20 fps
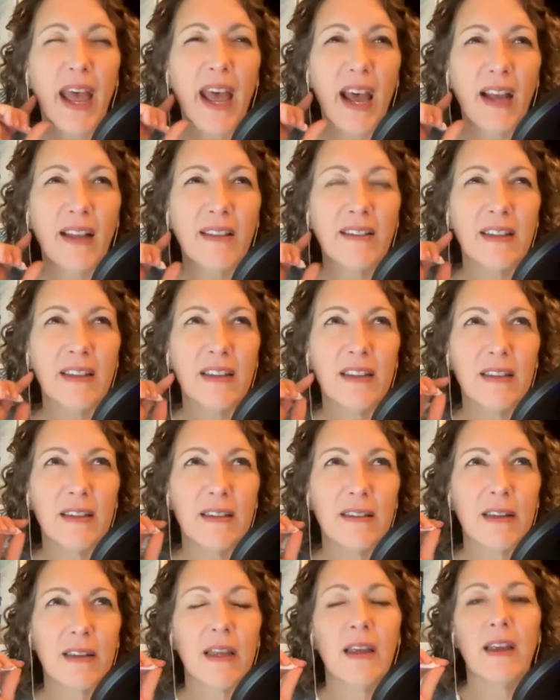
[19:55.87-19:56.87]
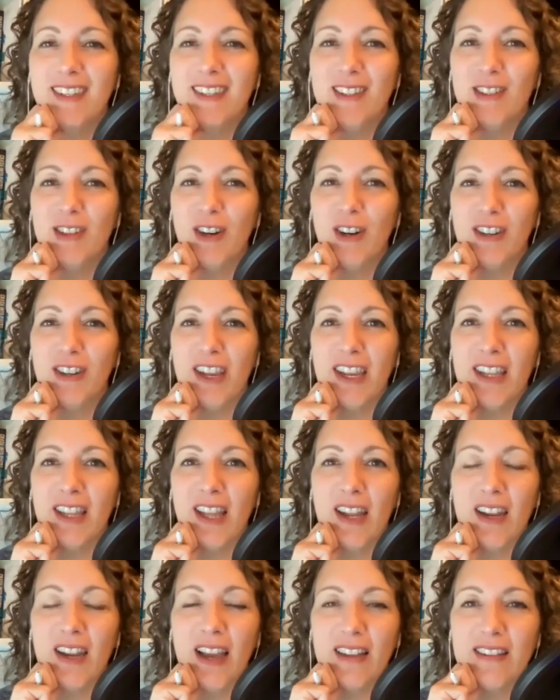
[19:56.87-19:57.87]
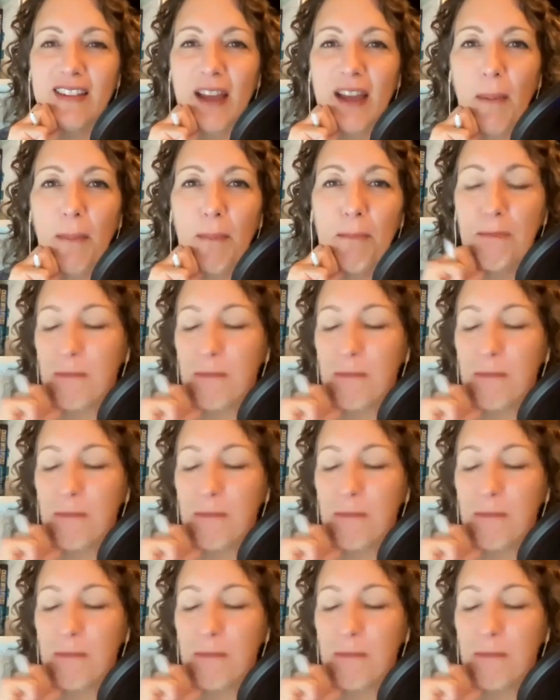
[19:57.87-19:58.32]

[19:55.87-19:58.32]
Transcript: axes, to start taking that next step?